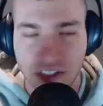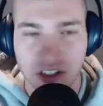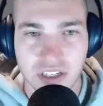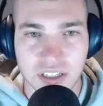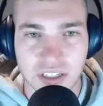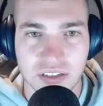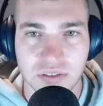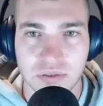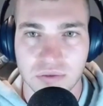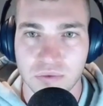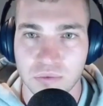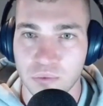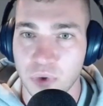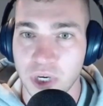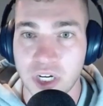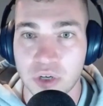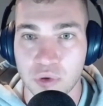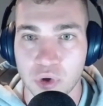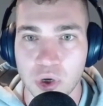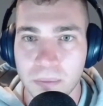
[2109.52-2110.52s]
just
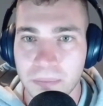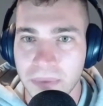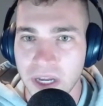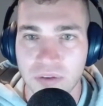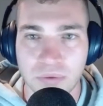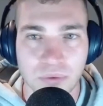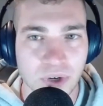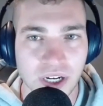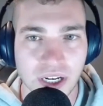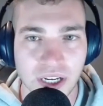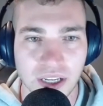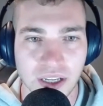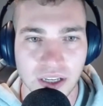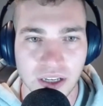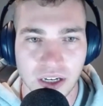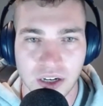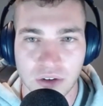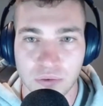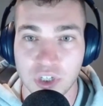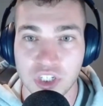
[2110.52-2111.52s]
regroup and re
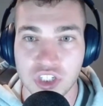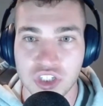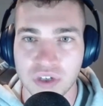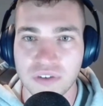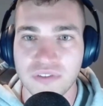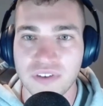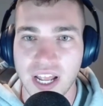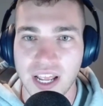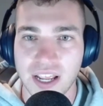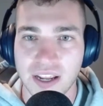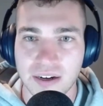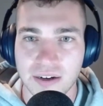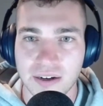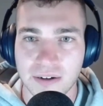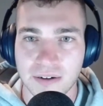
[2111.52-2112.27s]
rejuvenate?